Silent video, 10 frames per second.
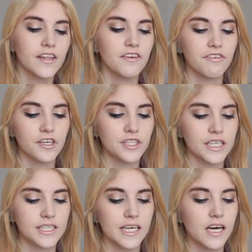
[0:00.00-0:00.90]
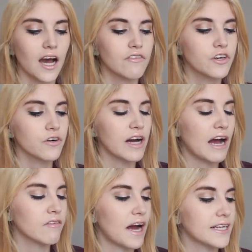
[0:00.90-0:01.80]
The first is the CoverGirl
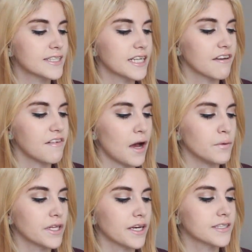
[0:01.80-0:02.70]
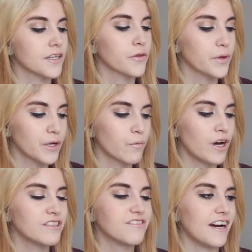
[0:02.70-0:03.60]
Outlast Stay Fabulous three in
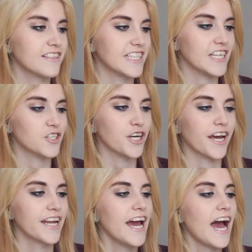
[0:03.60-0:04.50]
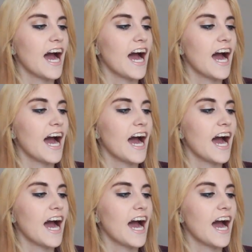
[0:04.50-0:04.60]
one Foundation.